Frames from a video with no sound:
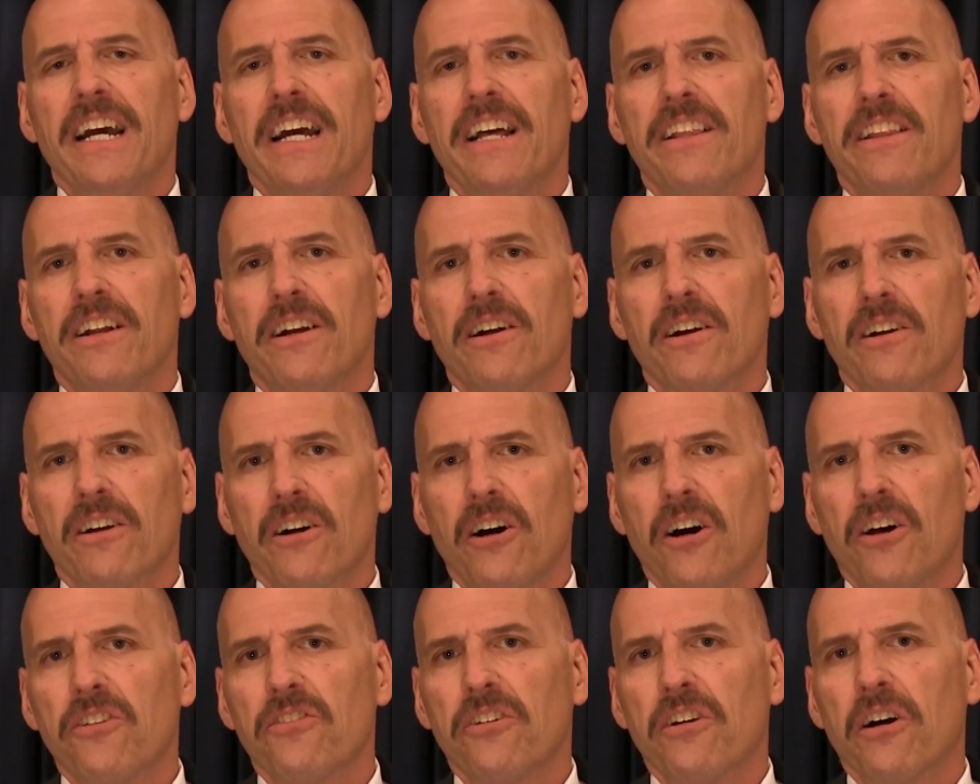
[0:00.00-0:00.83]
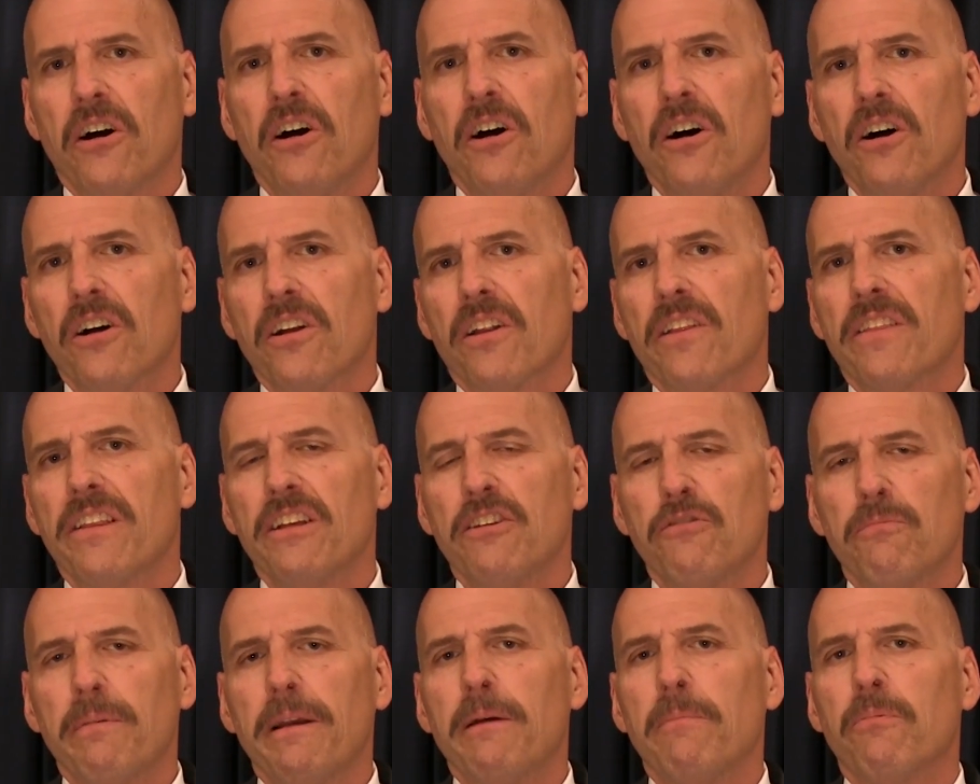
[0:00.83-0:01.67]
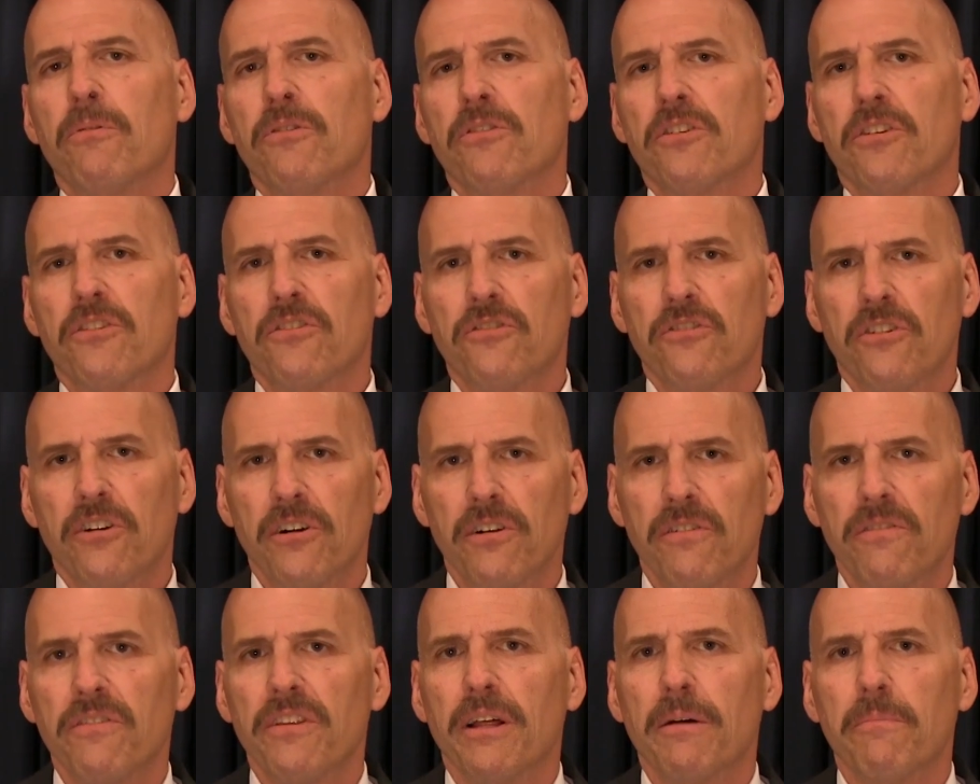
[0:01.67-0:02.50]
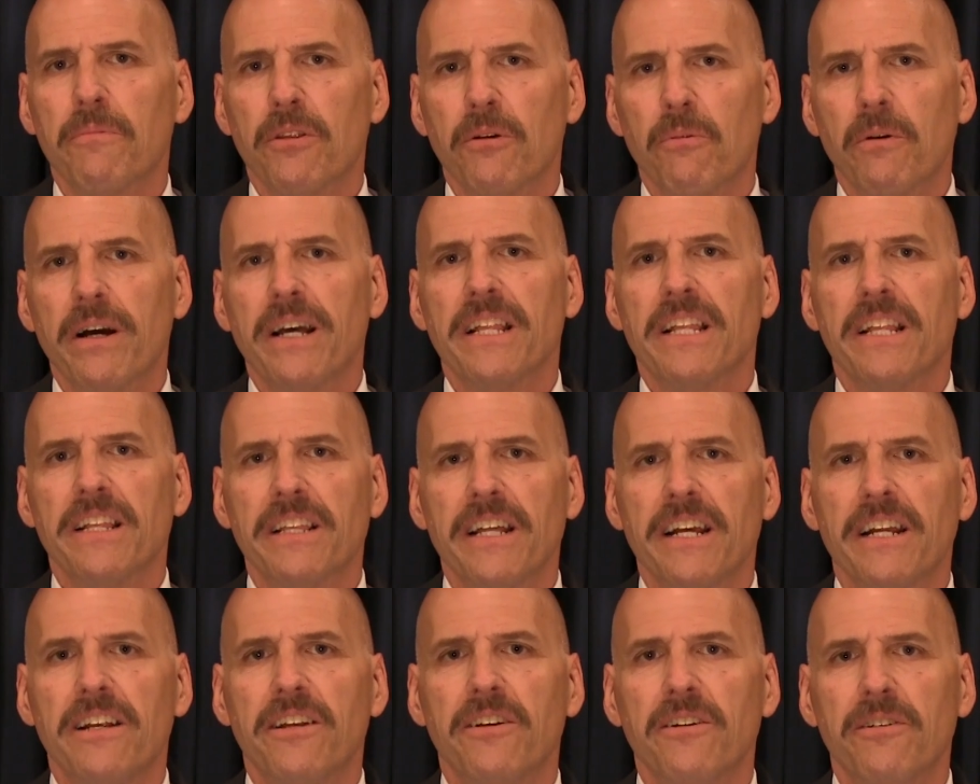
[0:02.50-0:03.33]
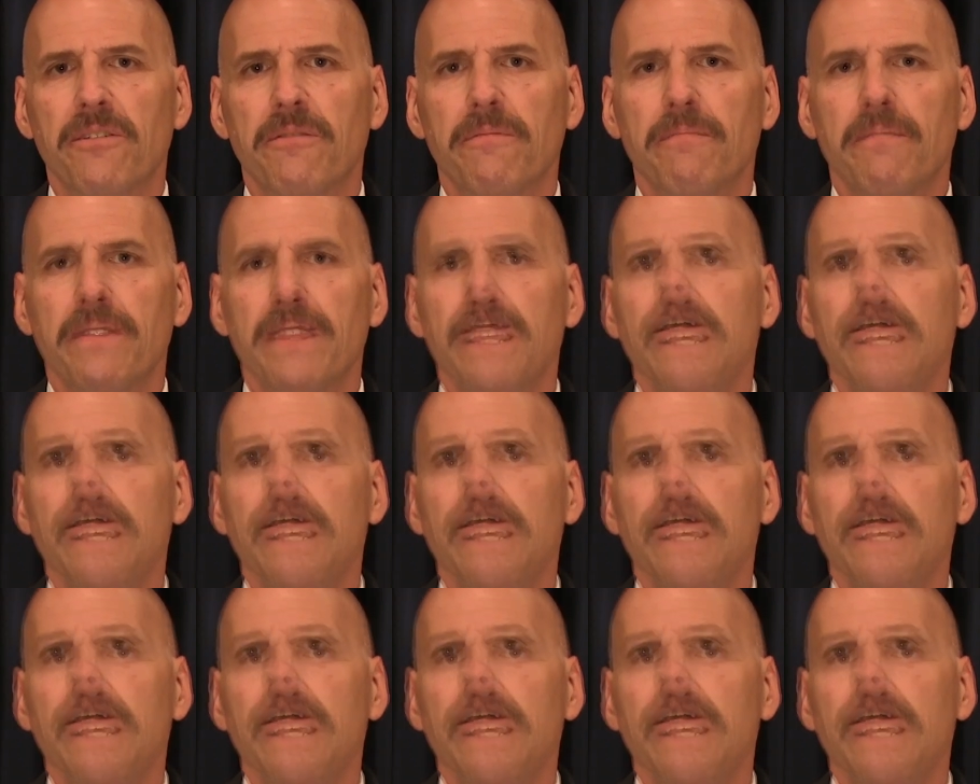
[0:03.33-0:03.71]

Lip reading: and they're causing all of these people to serve them the way that they do.